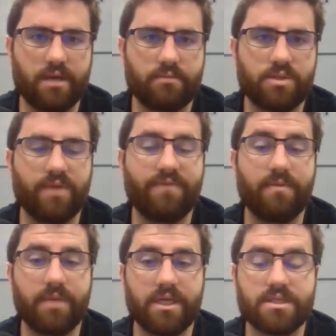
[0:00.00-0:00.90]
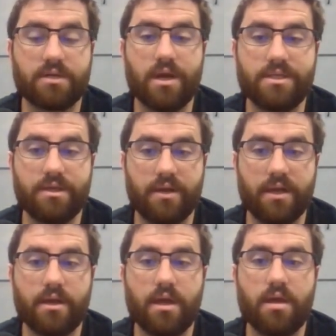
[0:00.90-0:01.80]
So if it meets the criteria,
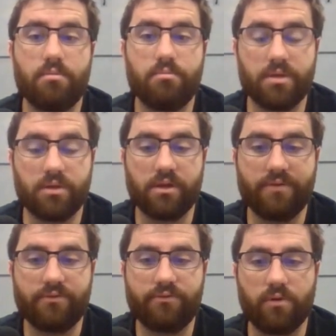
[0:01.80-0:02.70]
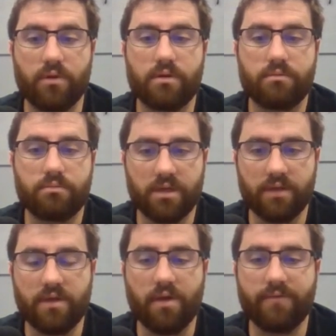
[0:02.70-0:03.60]
bill it a level 4, get the
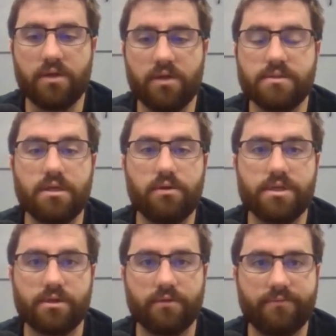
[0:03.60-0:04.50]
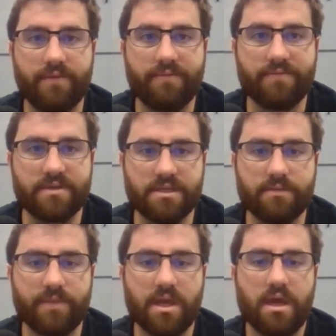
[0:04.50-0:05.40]
RVUs that you deserve for that visit,
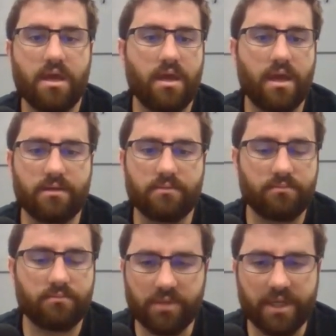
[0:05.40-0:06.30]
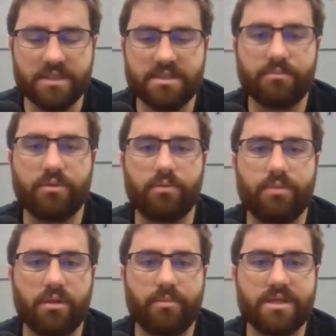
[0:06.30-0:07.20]
and plain and simple, bill
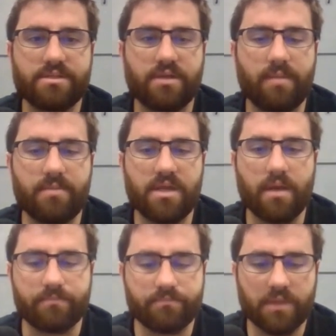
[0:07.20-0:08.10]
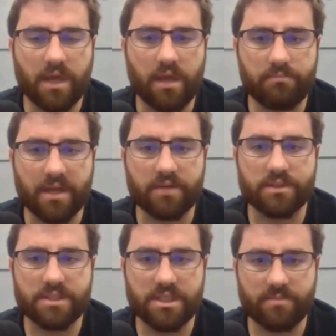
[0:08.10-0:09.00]
it based on MDM, okay, medical
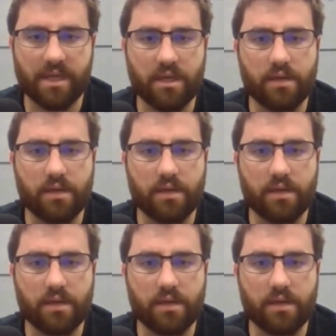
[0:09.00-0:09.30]
decision making.